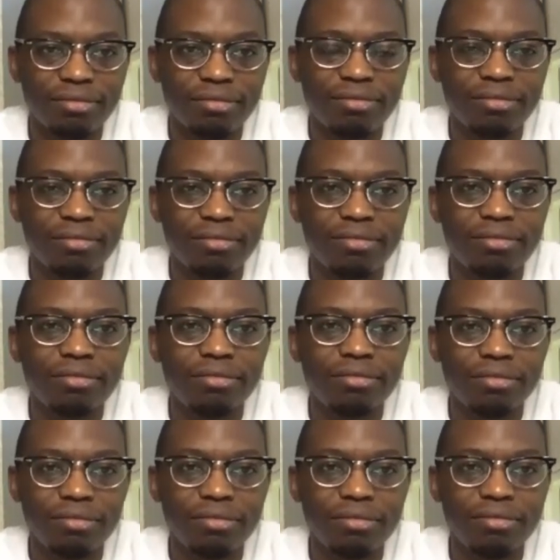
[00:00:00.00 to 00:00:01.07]

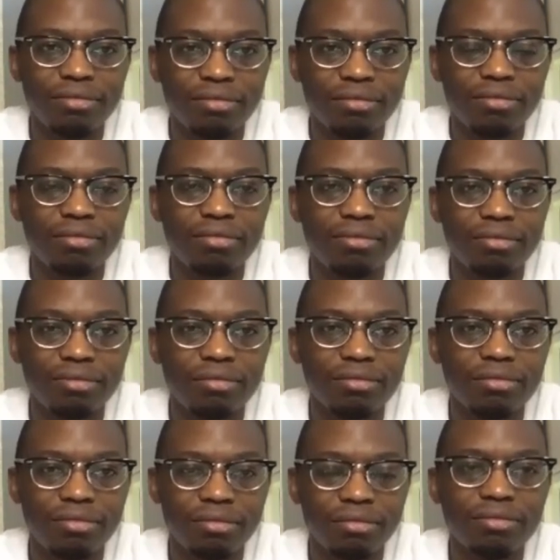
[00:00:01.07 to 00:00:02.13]

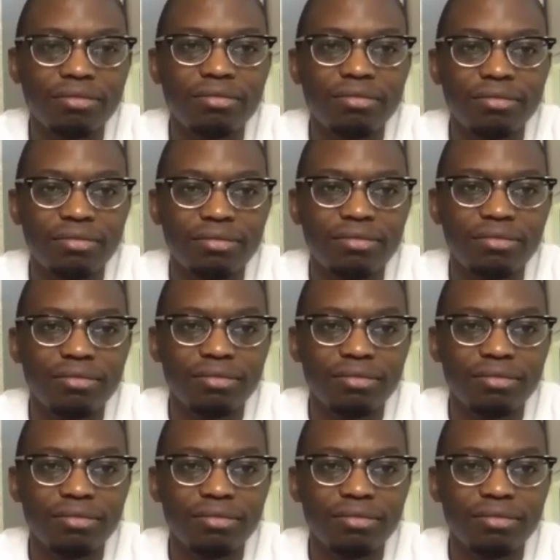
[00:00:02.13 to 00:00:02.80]
[no speech]